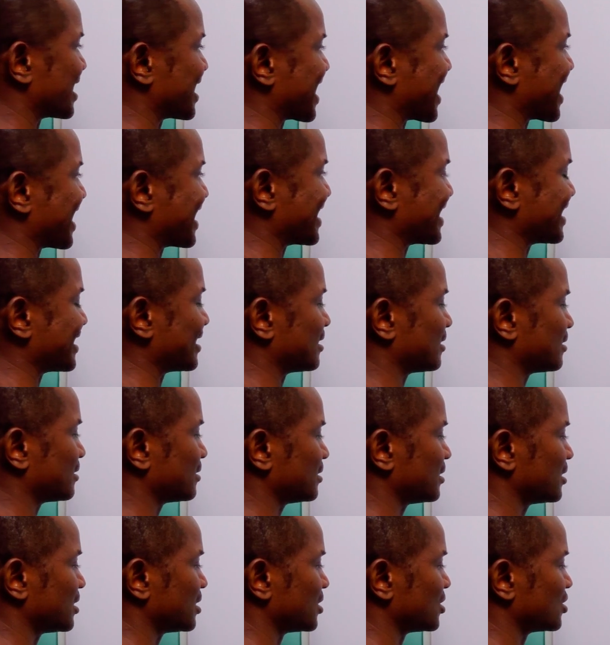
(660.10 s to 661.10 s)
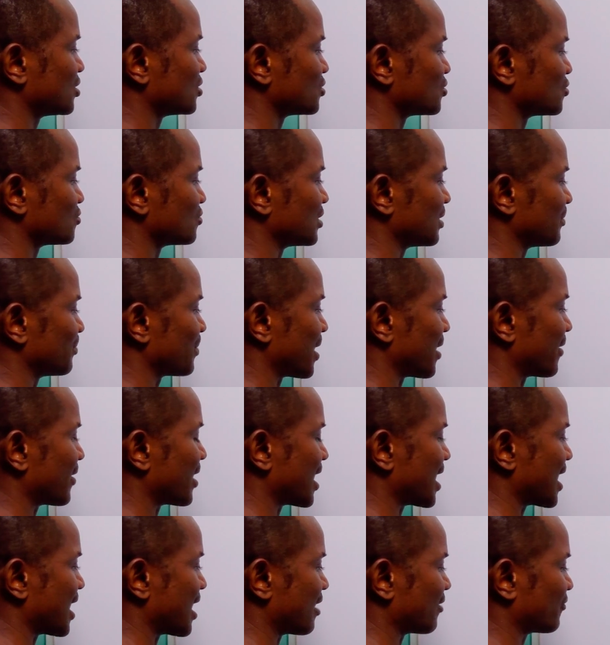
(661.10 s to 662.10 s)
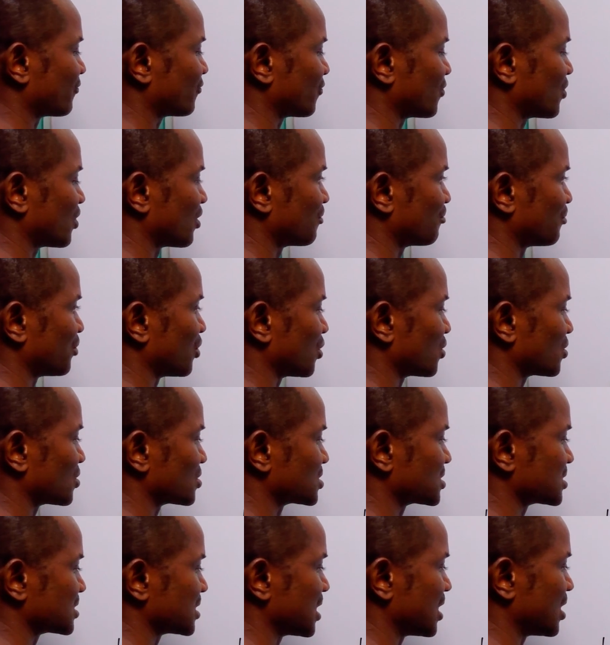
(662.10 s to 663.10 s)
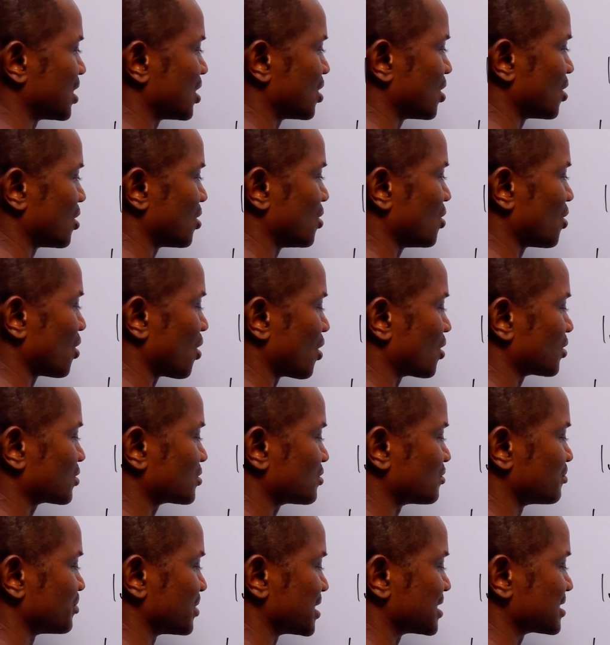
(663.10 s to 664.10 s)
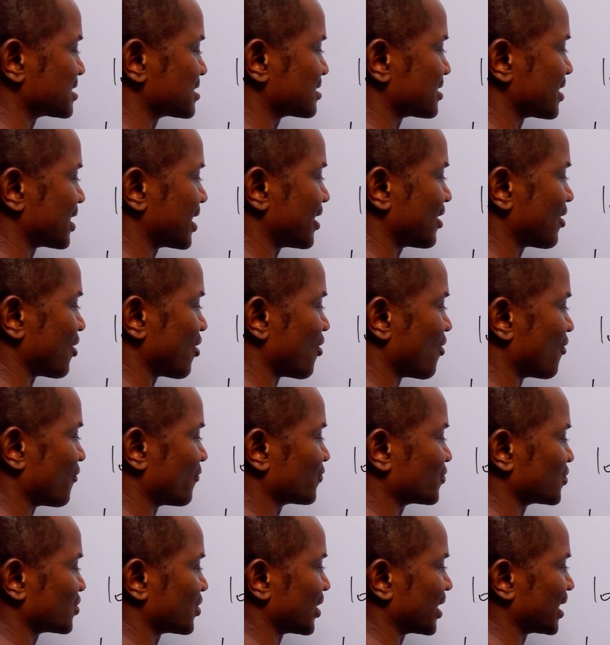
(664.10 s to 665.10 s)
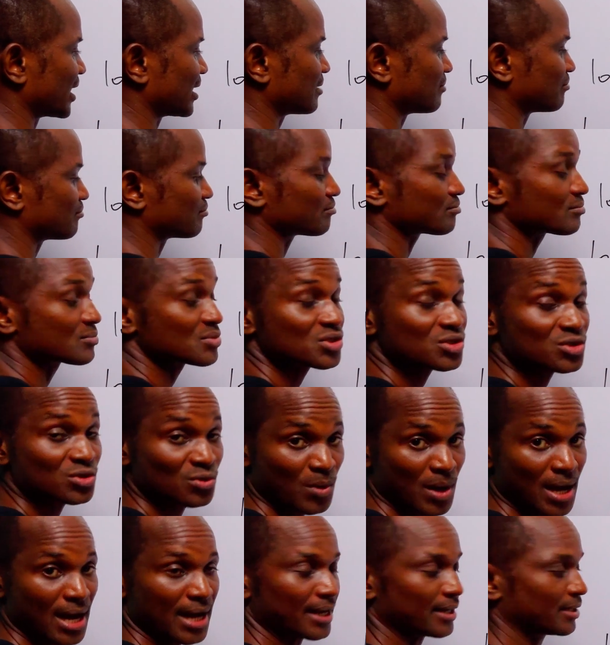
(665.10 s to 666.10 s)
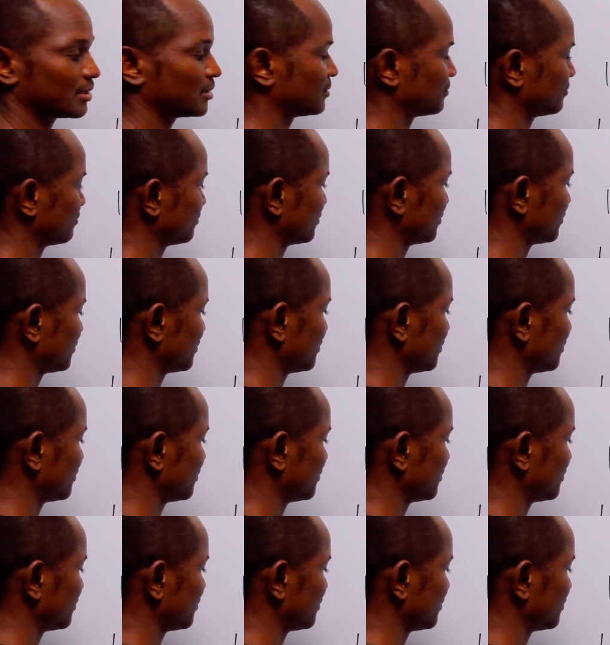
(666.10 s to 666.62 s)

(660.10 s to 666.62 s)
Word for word: 9 to the power half plus log to base 3 of 3 squared.